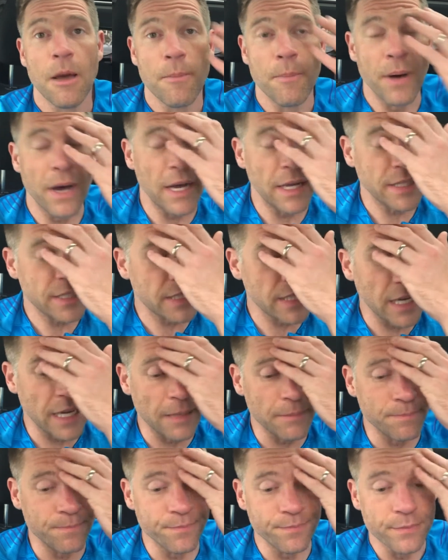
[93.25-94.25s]
But
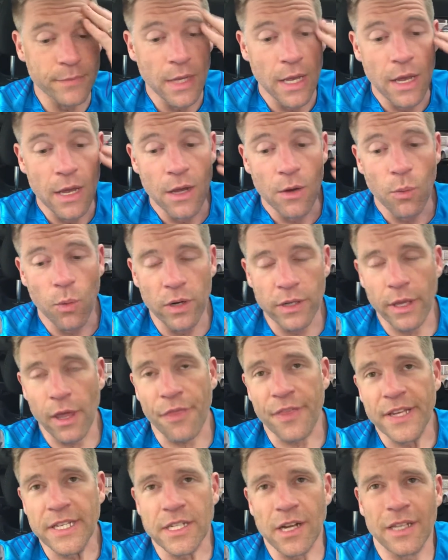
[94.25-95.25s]
one of the
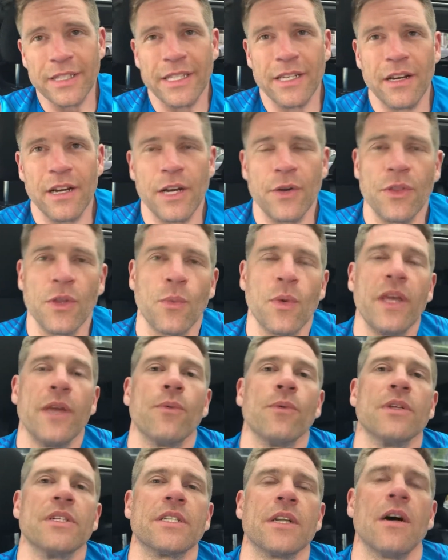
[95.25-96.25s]
other things that I did earlier in the
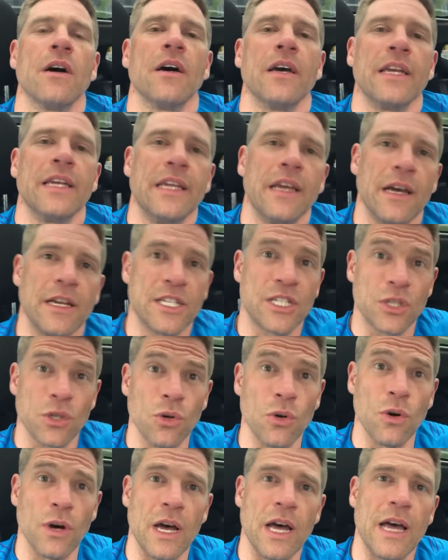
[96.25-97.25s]
week was I
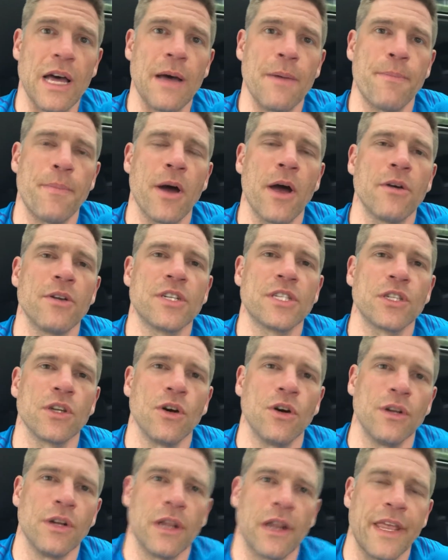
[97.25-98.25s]
saw a post
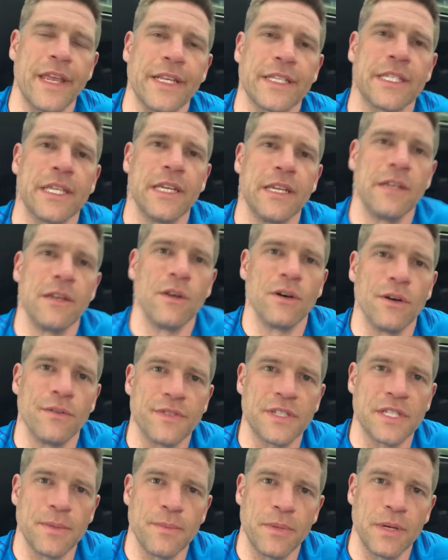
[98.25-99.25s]
on LinkedIn of
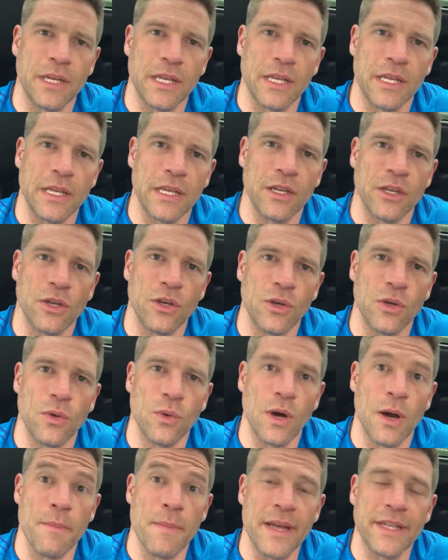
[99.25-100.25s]
somebody
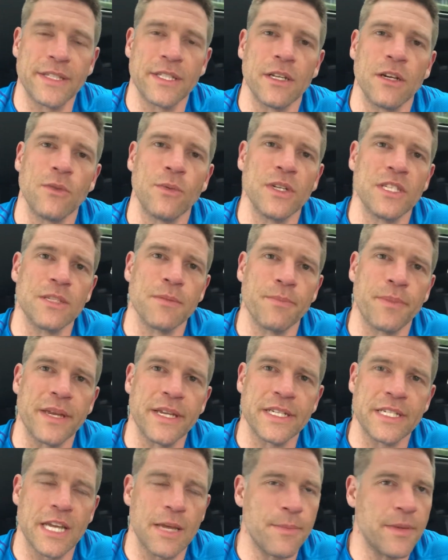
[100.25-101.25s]
who I met at a recent
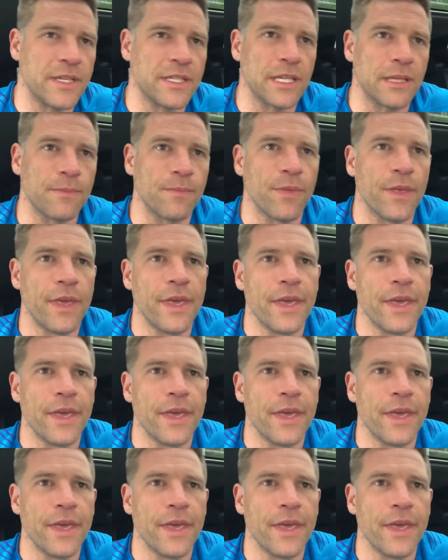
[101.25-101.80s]
PSA meeting.